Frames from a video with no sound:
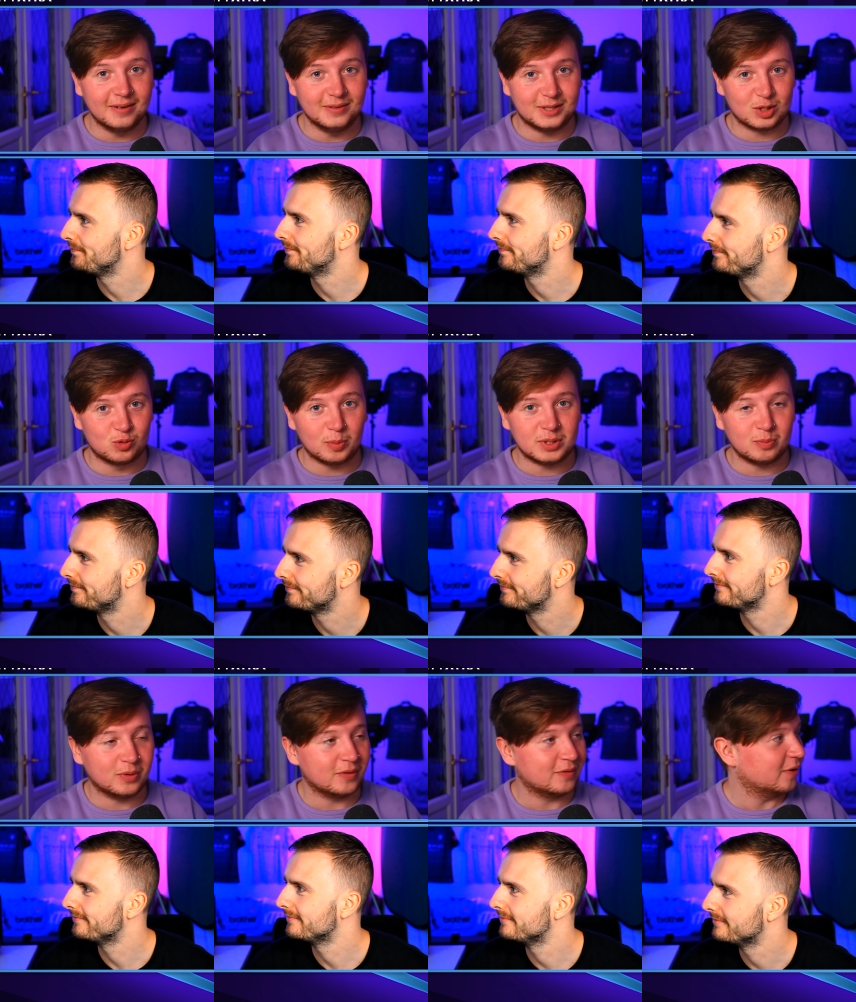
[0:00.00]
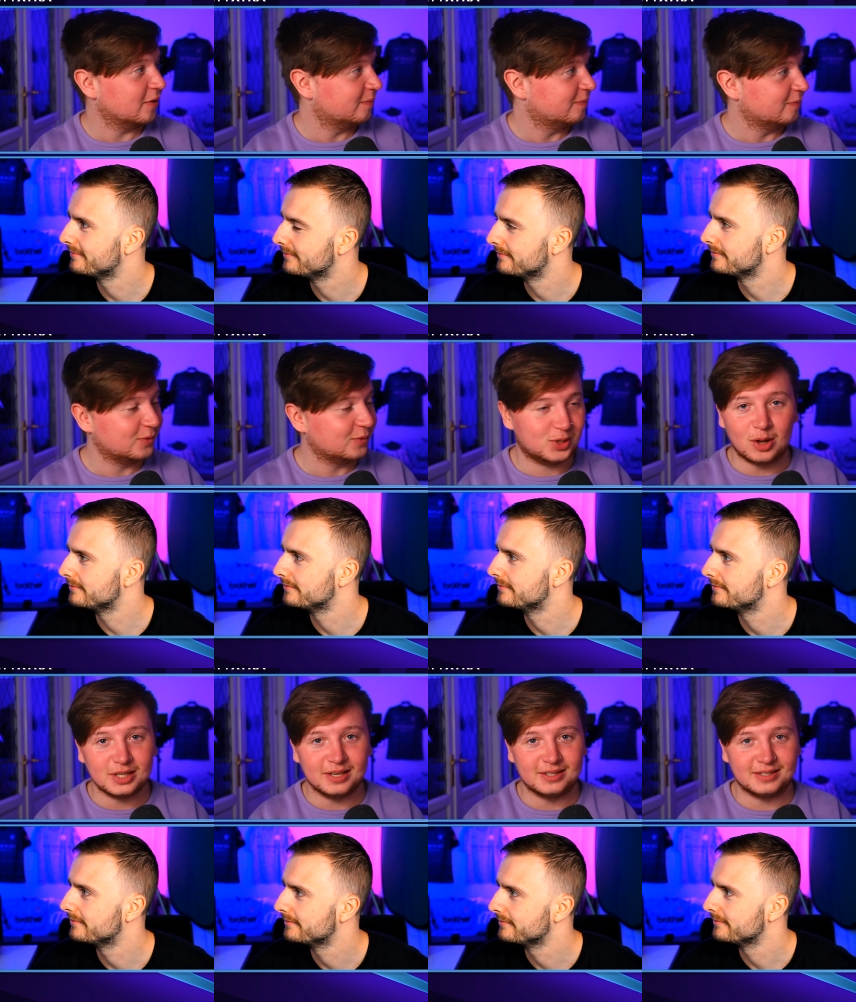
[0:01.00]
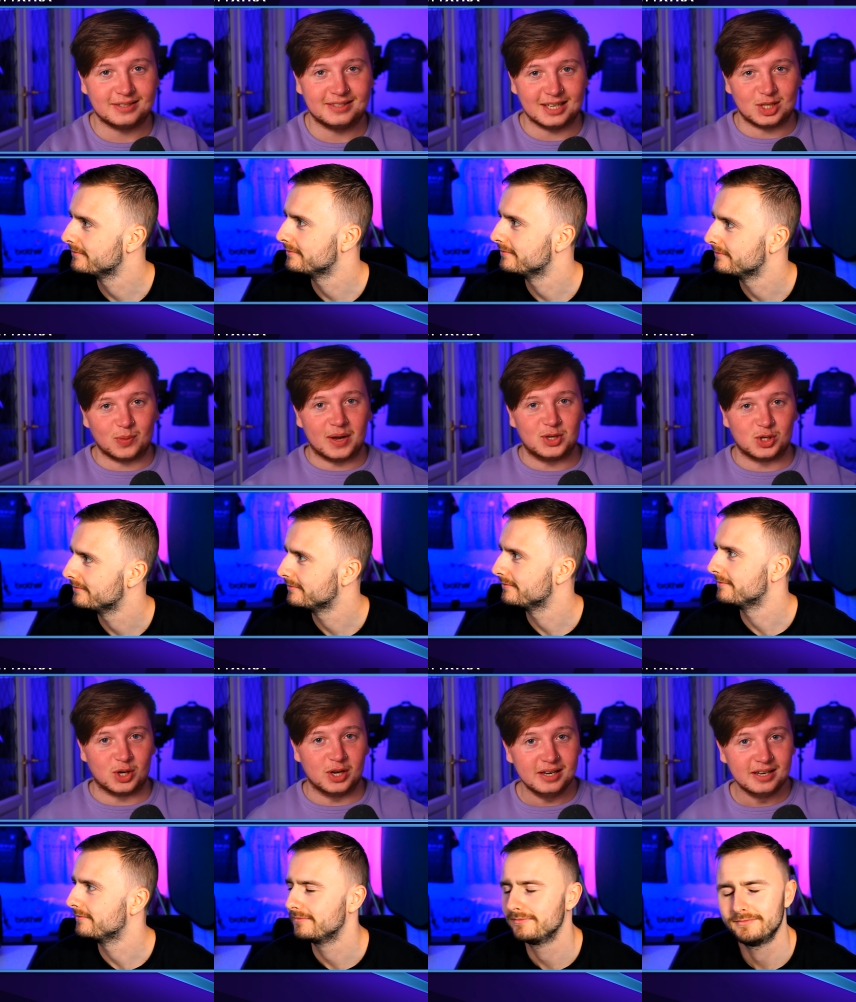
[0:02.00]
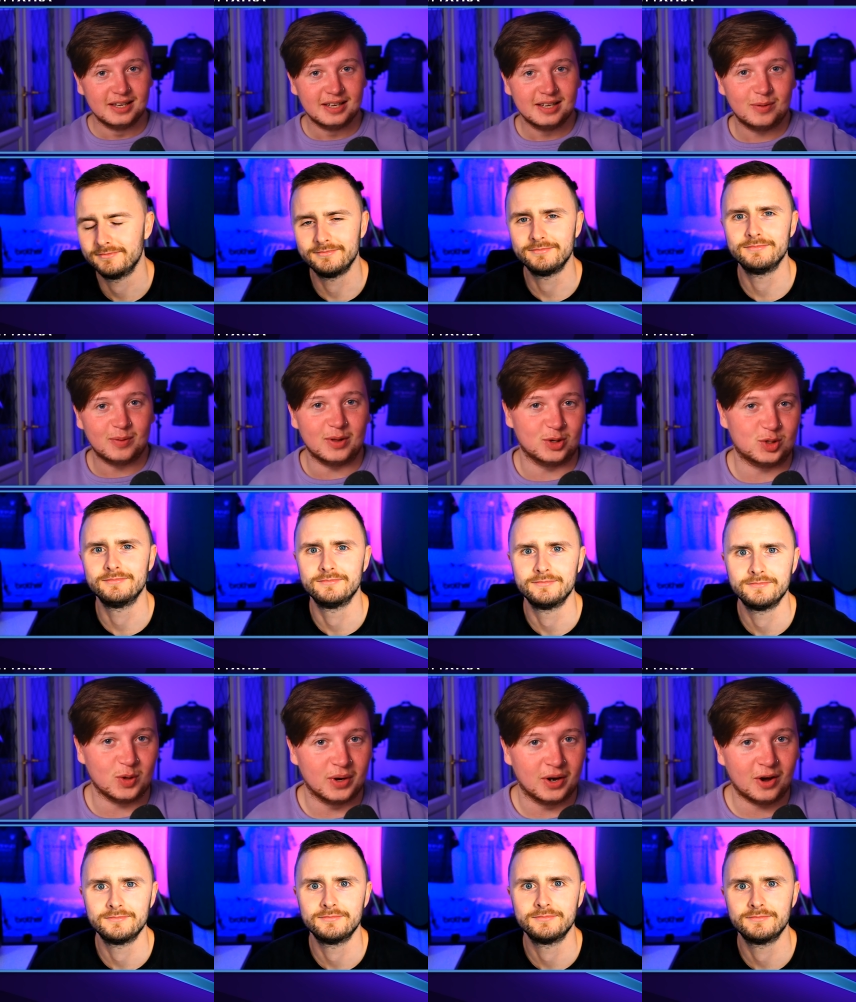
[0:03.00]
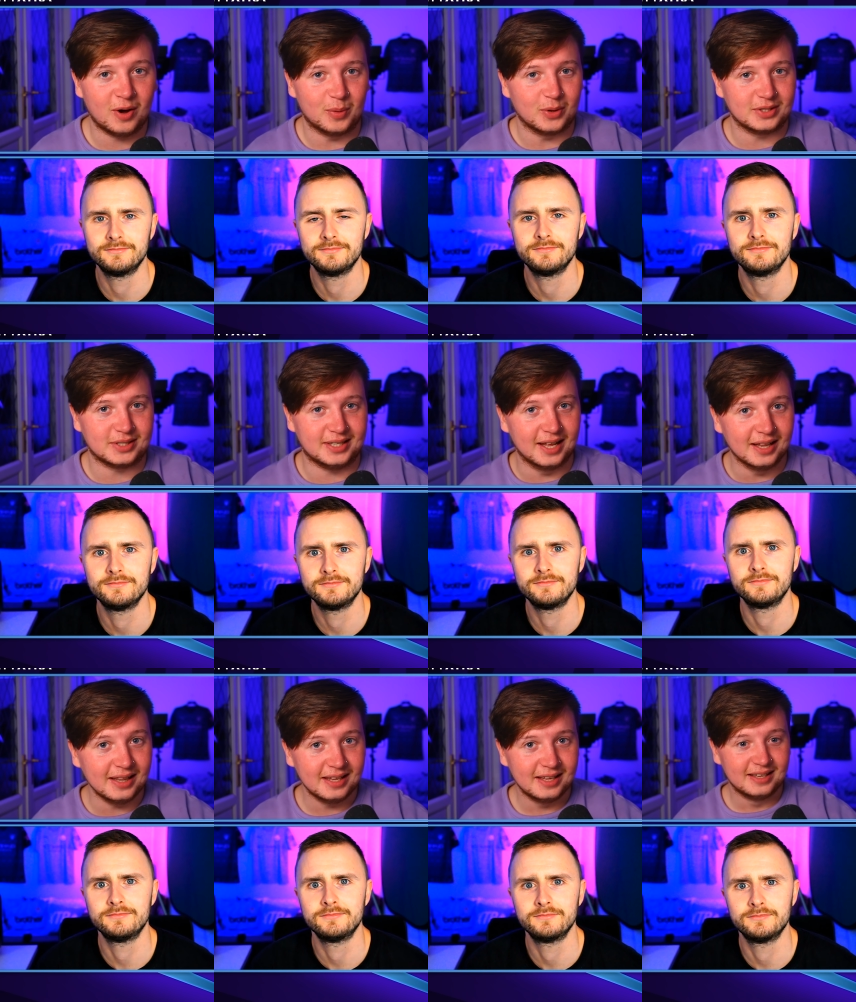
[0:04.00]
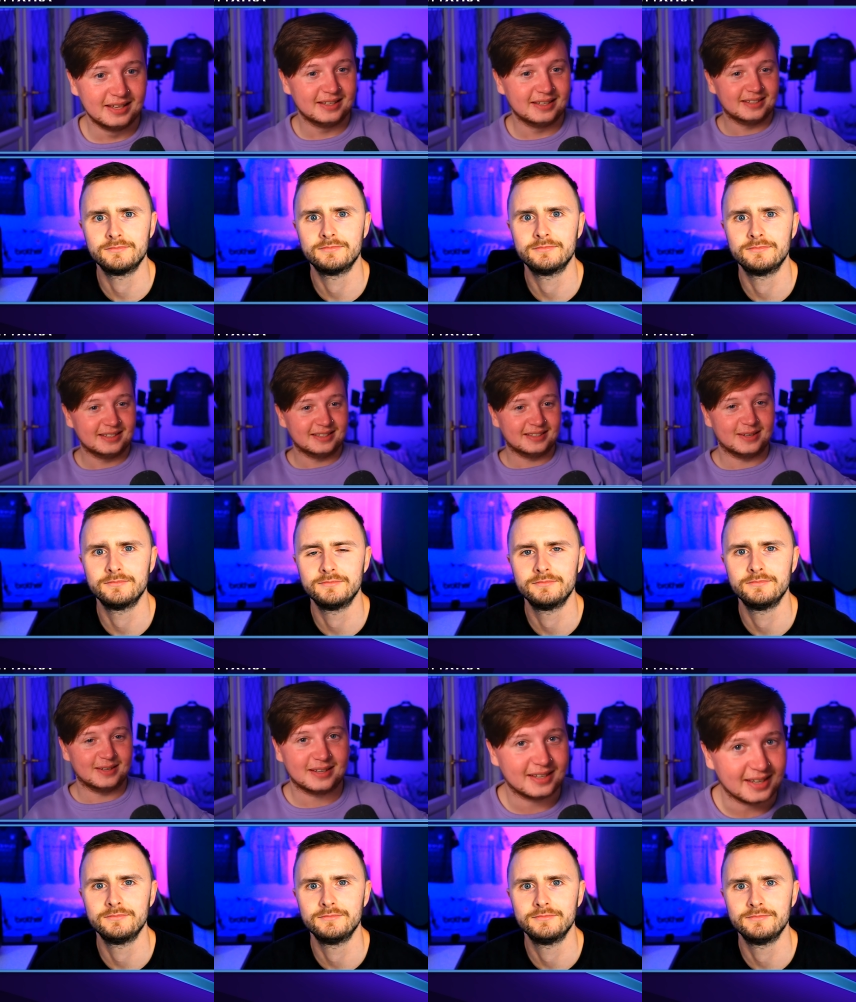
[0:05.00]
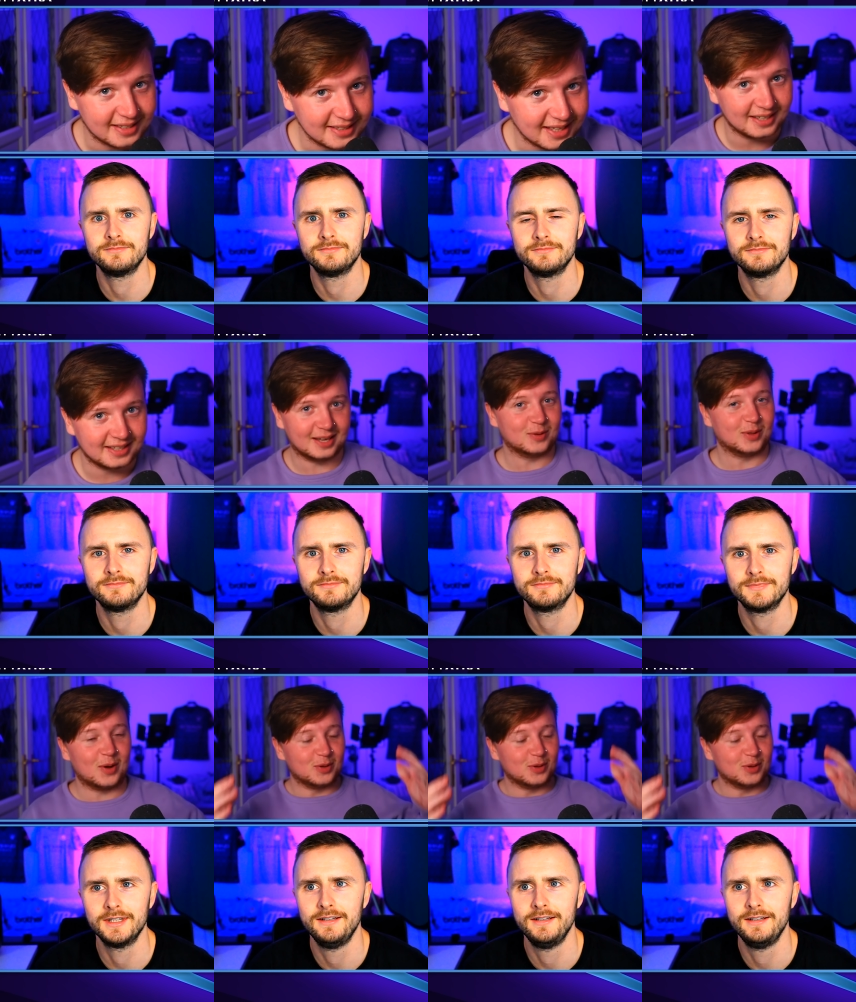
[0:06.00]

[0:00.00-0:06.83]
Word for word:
Speaker 1: disrupted with the Chelsea's situation. Mm. Whether it's true or not, but still, Kante. say. that was